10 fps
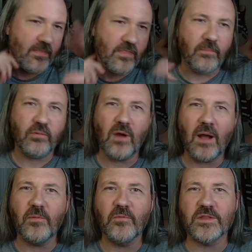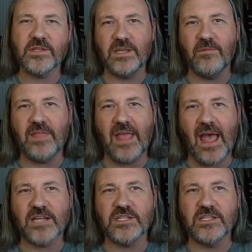The problem with some of the
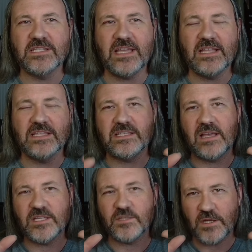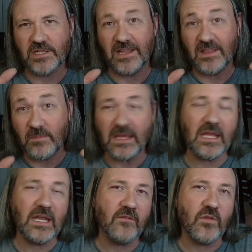action scenes, especially at the
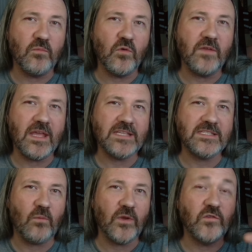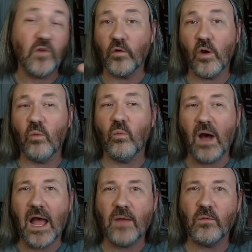beginning of the movie, is that we don't know
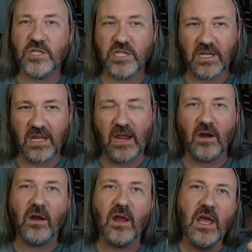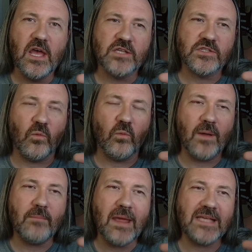why we should care. So
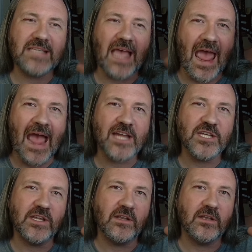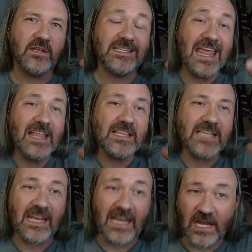what makes action tense
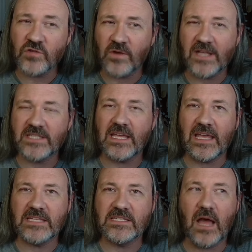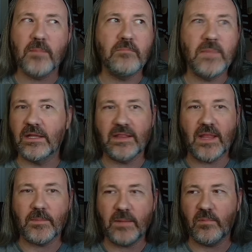and interesting is not merely
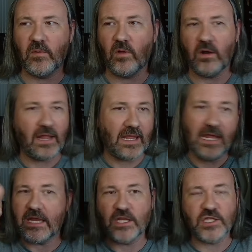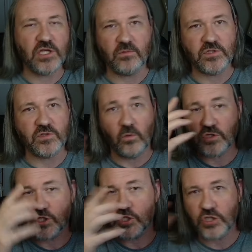that people are like hitting each other with
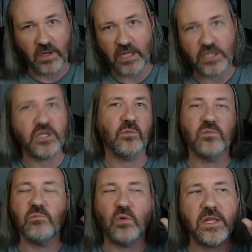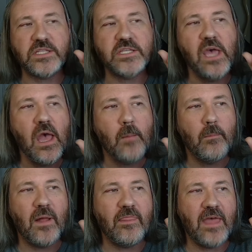swords or shooting each other with bullets,
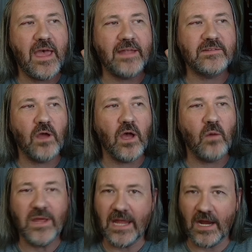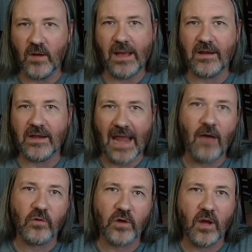but that we care about an
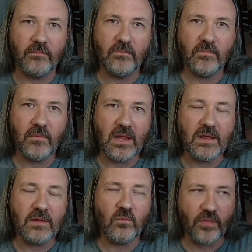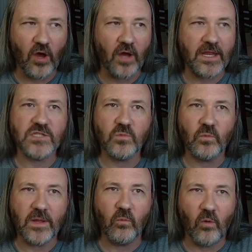outcome. With the audience,
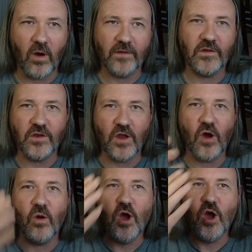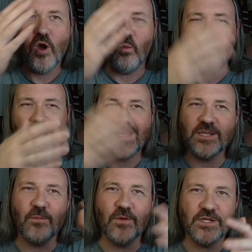we want to know why
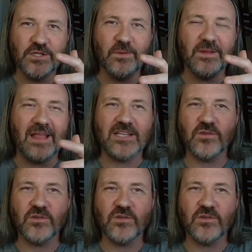someone is doing that.